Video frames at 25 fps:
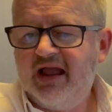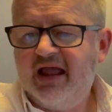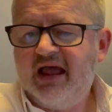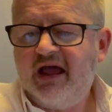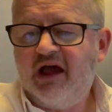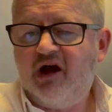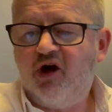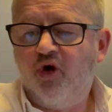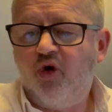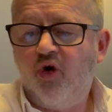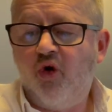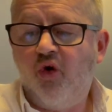
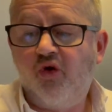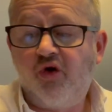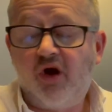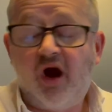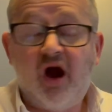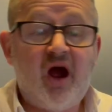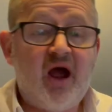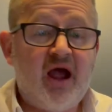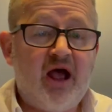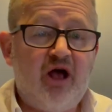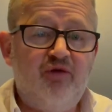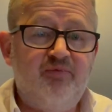or
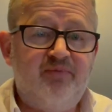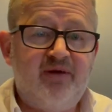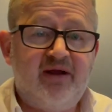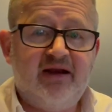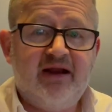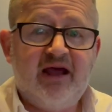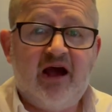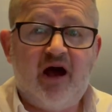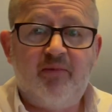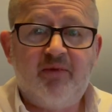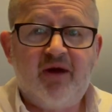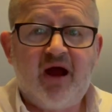are helping
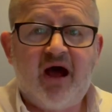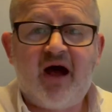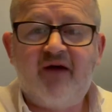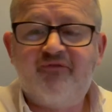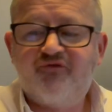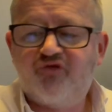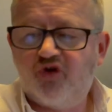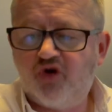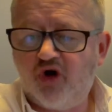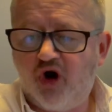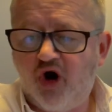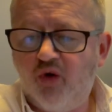now.
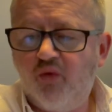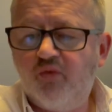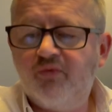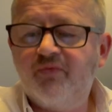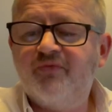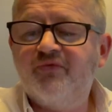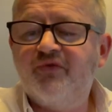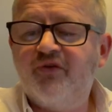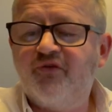I've got,